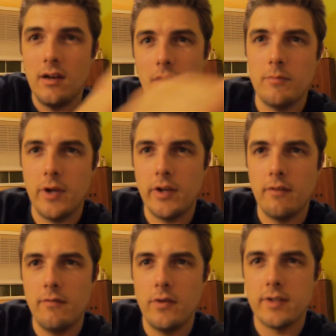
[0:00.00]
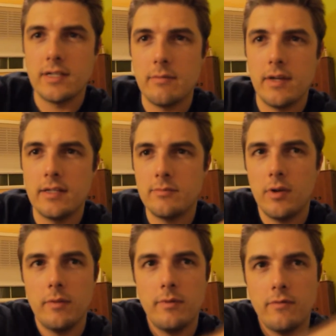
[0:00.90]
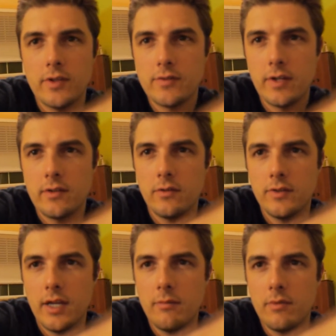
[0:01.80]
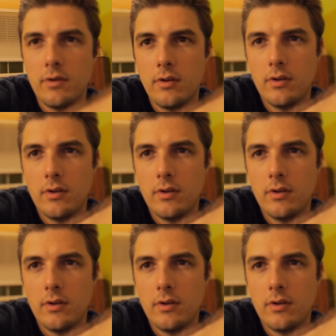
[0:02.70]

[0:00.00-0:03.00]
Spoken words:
I'm probably not in focus, am I? That's probably been frustrating this whole time.